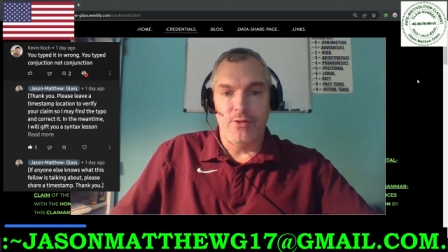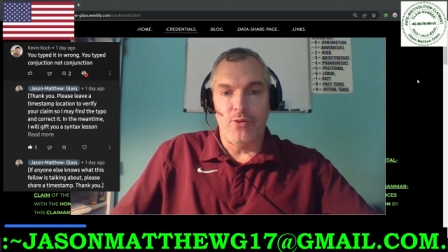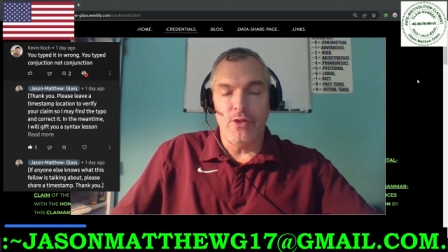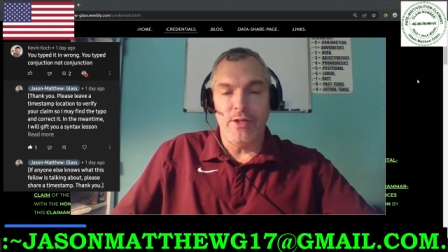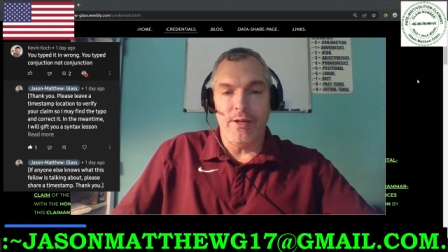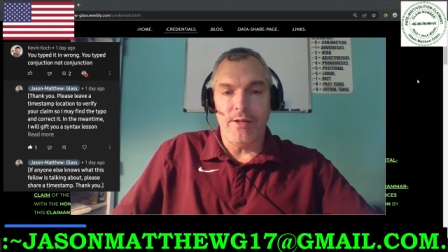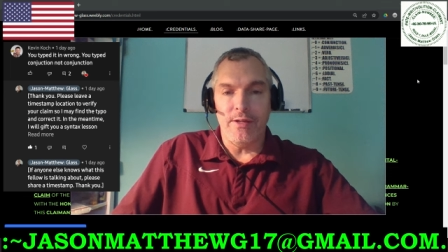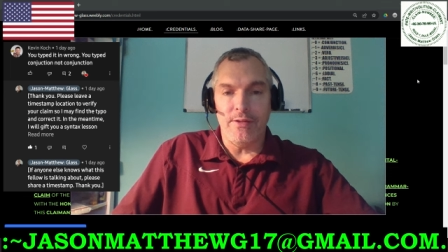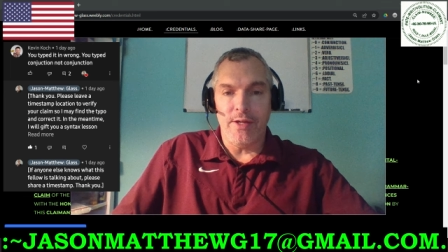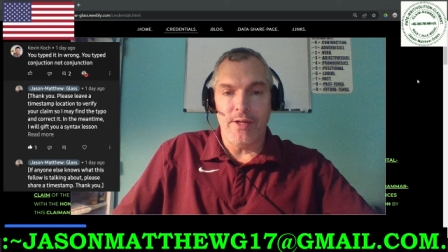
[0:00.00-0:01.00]

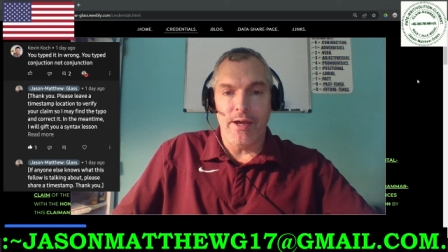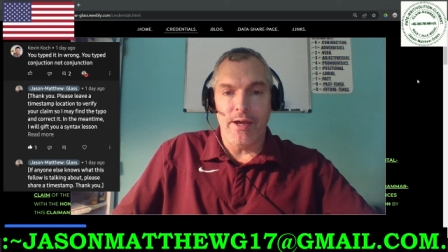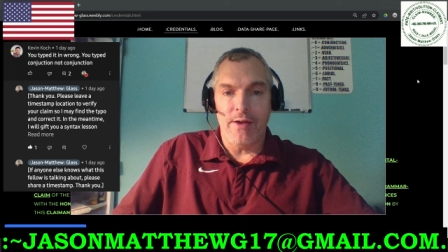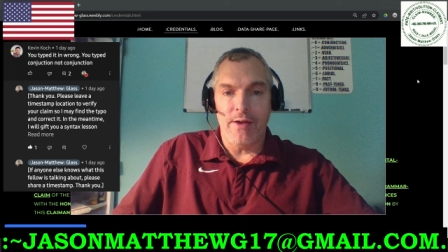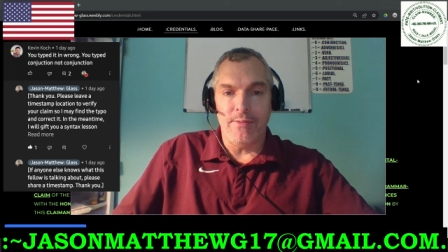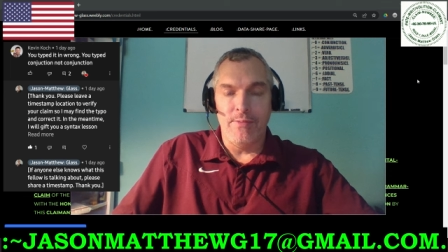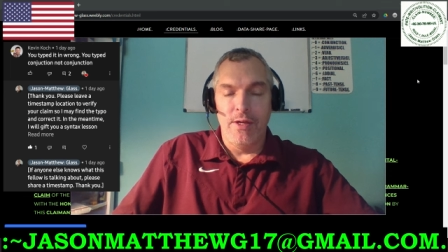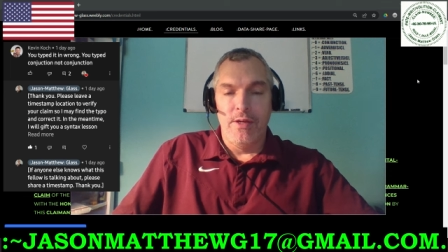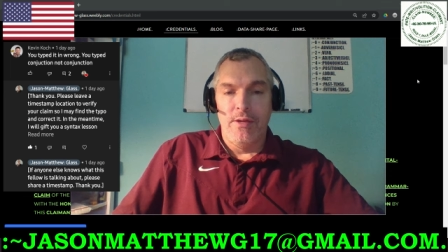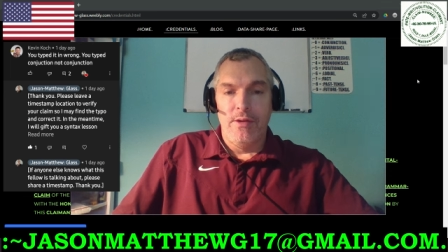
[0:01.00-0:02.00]
Kuliana that I offered him.
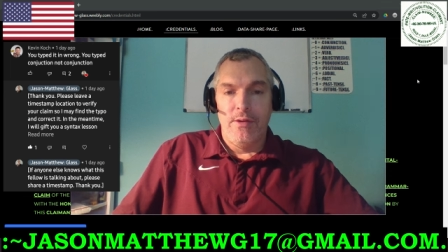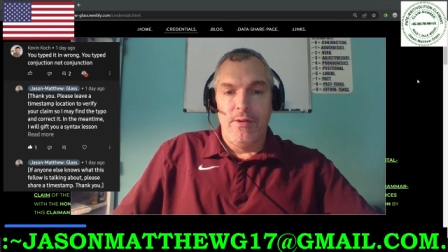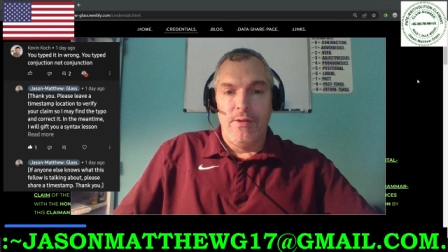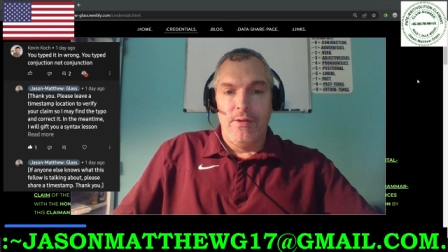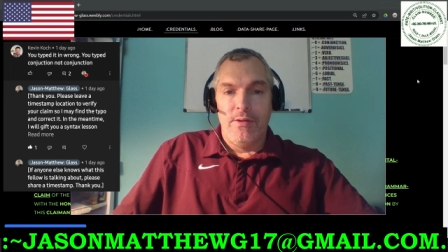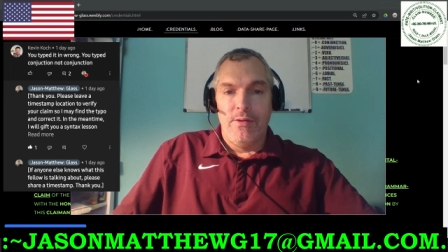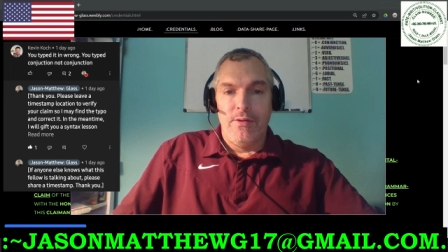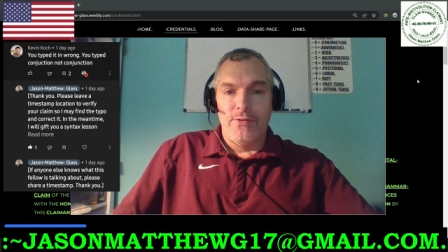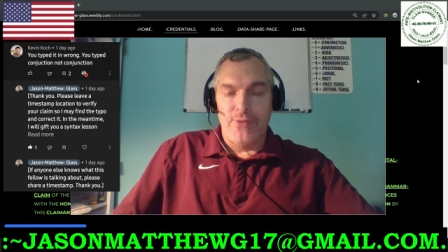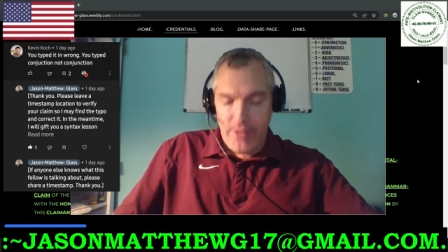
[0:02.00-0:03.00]

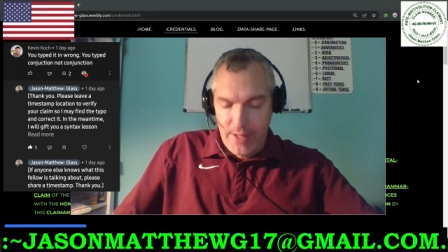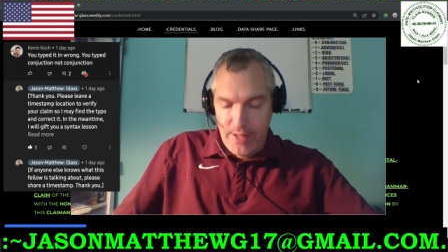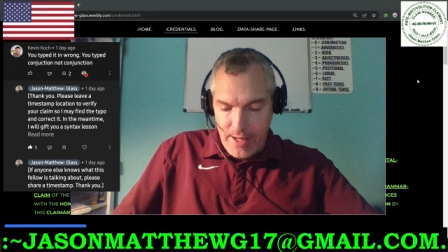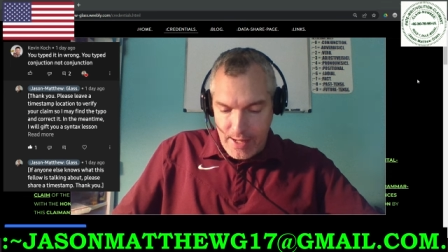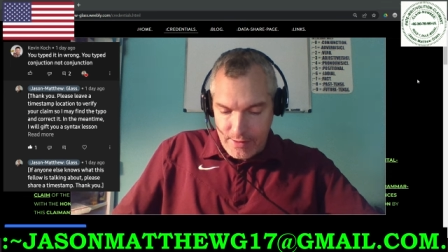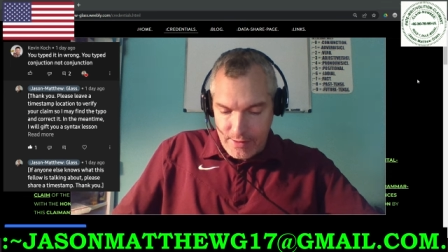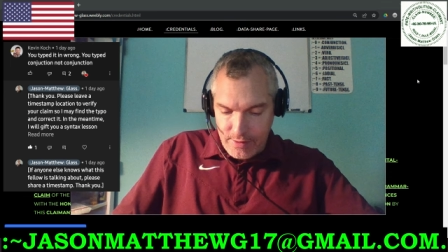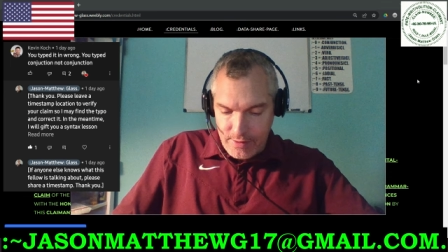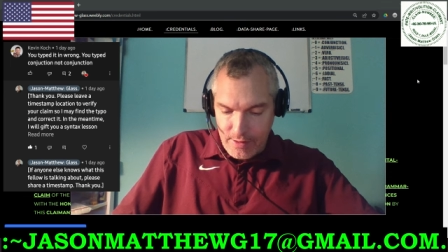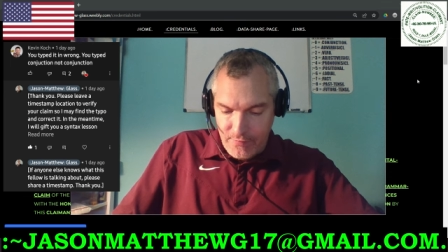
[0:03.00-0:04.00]
So then I
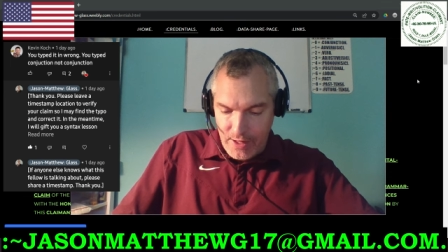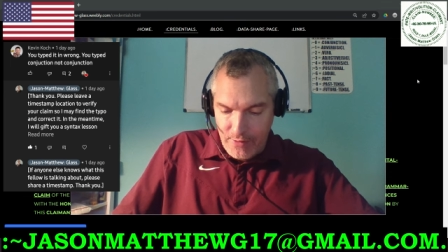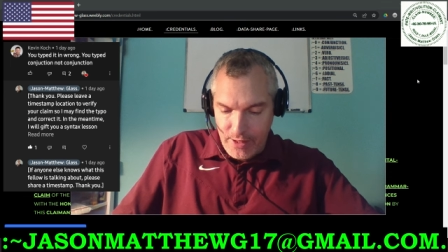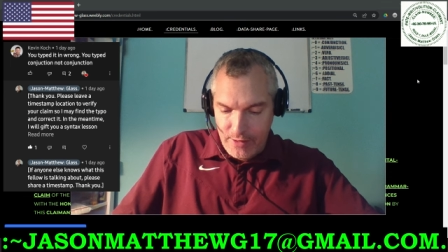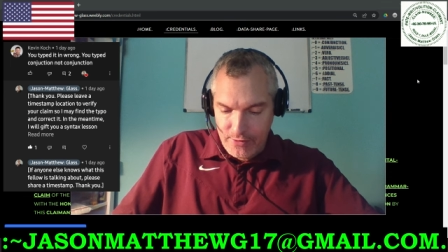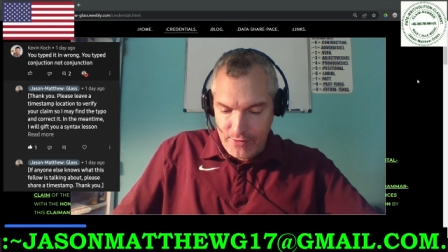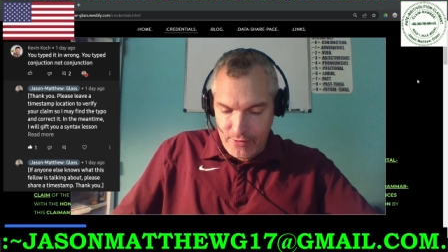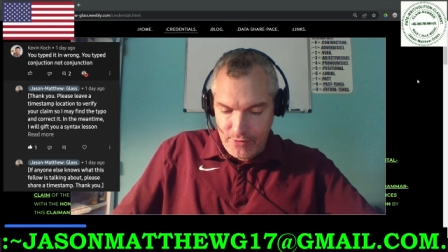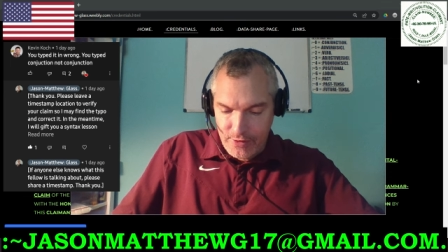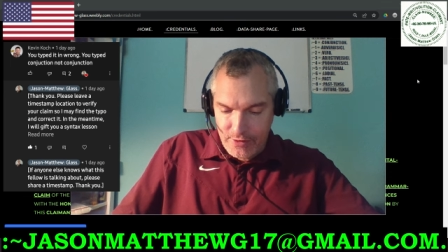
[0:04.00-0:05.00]
asked, "If anyone else
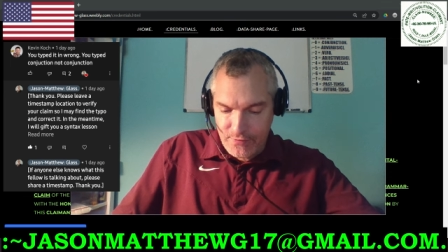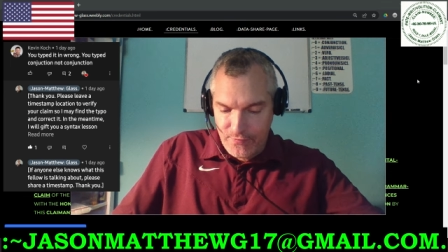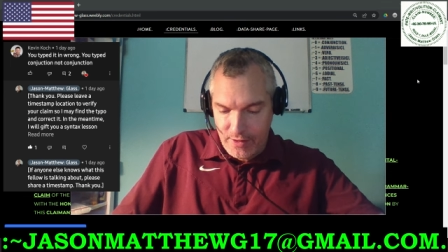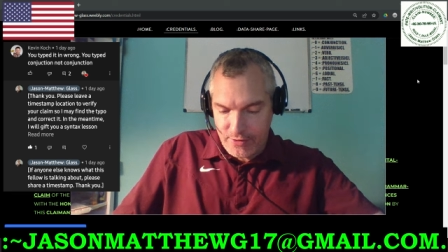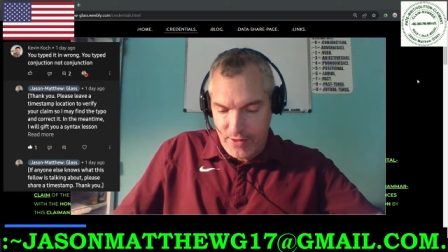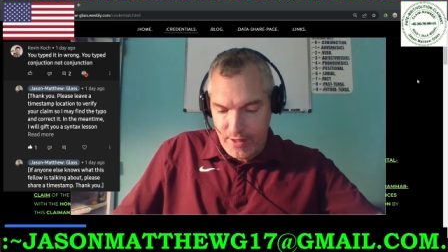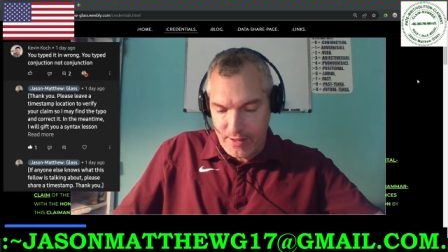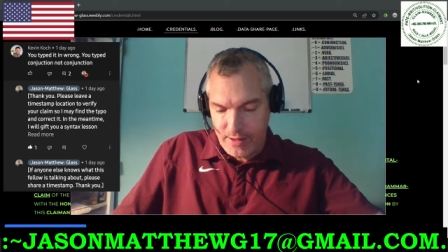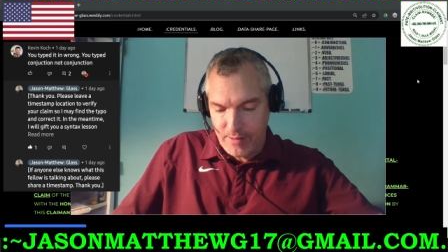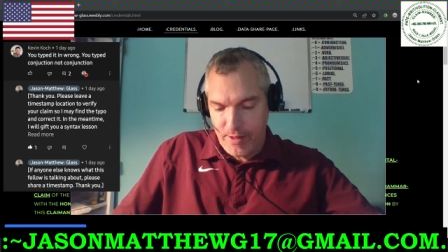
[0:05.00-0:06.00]
knows what this fellow's
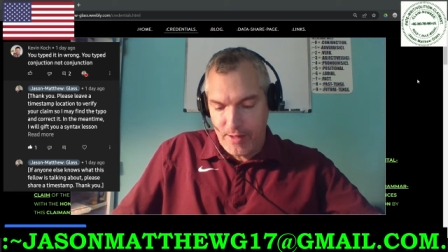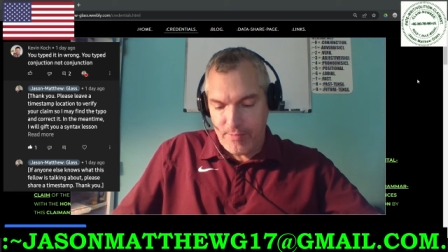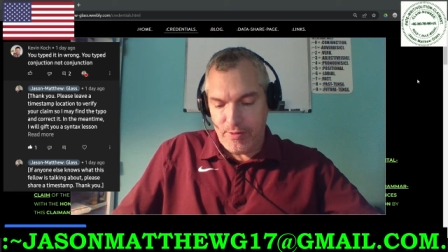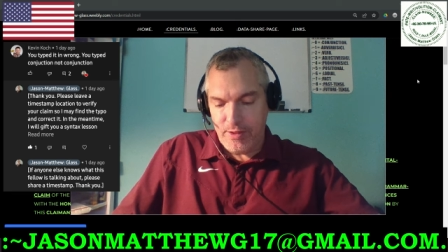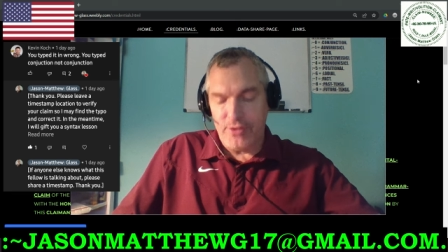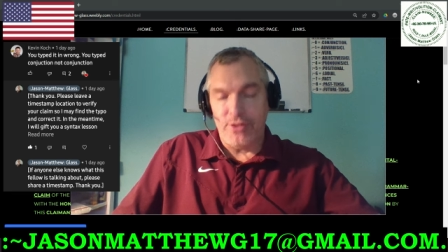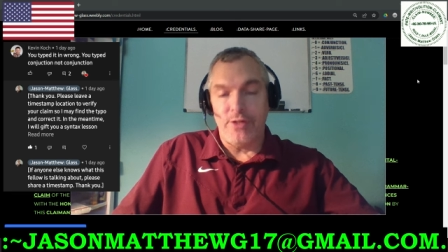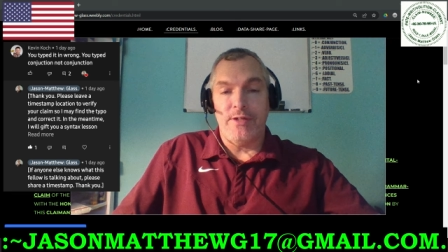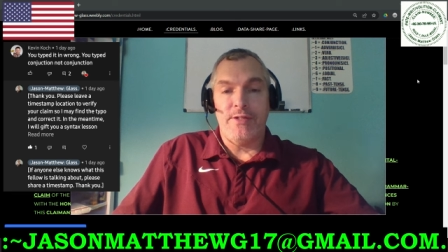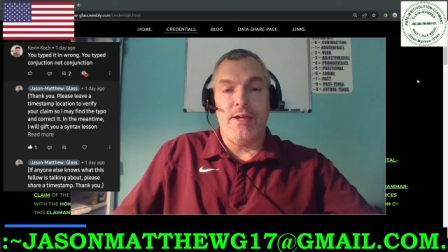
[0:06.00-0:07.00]
talking about, please share
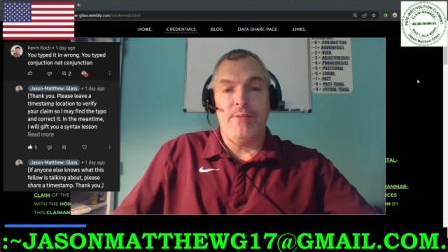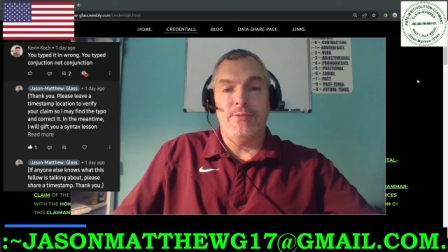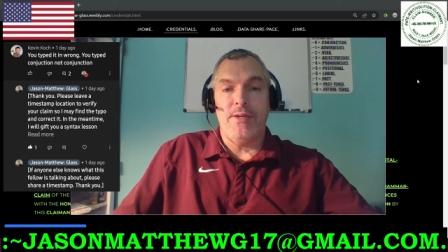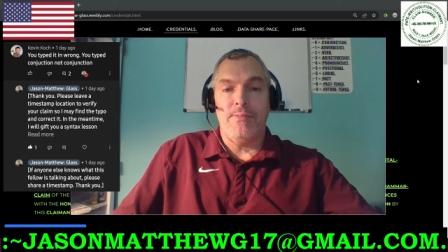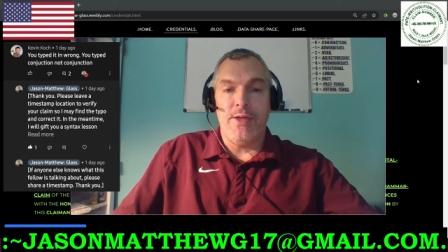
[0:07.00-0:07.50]
a timestamp.